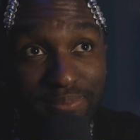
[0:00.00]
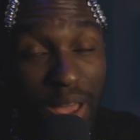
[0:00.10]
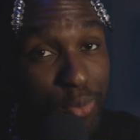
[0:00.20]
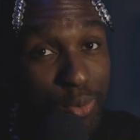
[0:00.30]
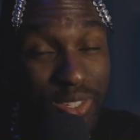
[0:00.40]

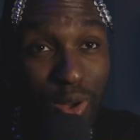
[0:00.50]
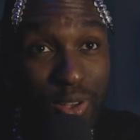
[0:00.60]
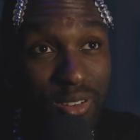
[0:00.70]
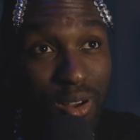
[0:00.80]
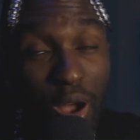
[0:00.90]
top 3
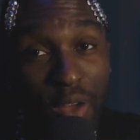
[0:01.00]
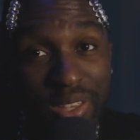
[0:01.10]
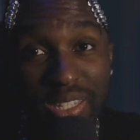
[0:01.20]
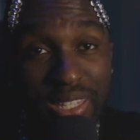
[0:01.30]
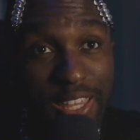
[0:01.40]
songs are
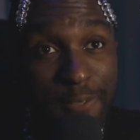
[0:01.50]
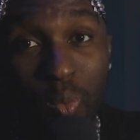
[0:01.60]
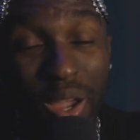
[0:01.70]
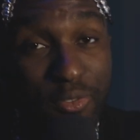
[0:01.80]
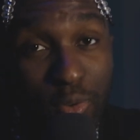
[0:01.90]
obviously
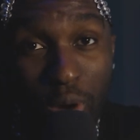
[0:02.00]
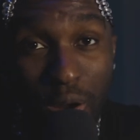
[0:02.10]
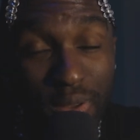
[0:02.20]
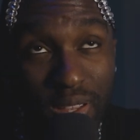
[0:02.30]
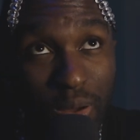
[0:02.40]
White
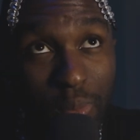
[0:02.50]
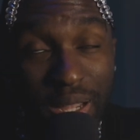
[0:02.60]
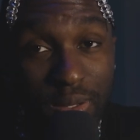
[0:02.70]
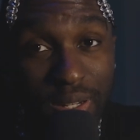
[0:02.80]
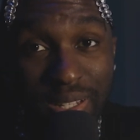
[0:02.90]
Ferrari, oh
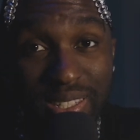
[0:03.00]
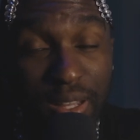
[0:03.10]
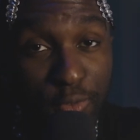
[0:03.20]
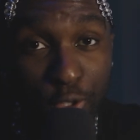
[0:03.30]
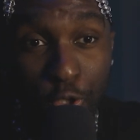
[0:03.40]
my goodness,
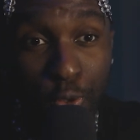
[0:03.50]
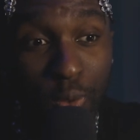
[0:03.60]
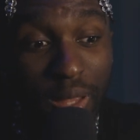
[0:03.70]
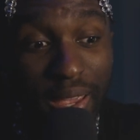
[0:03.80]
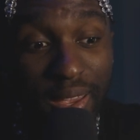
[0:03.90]
Self
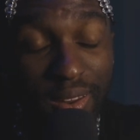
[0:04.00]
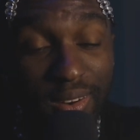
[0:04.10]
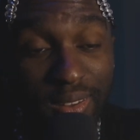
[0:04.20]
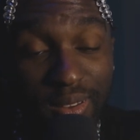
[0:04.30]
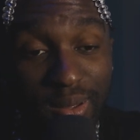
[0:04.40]
Control, and